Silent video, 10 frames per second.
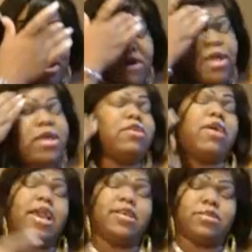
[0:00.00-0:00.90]
All right,
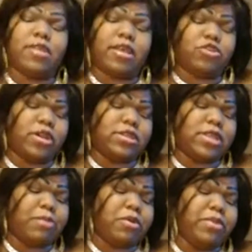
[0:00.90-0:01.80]
you guys, they're trying to
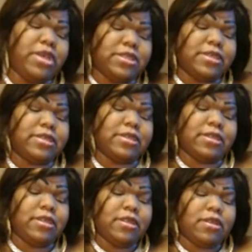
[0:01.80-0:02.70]
stop your business.
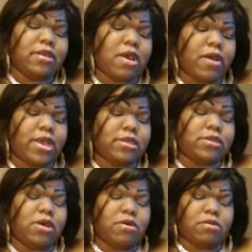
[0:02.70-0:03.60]
All right,
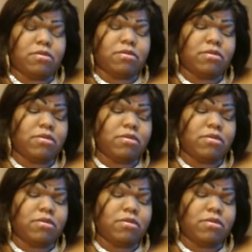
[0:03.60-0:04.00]
so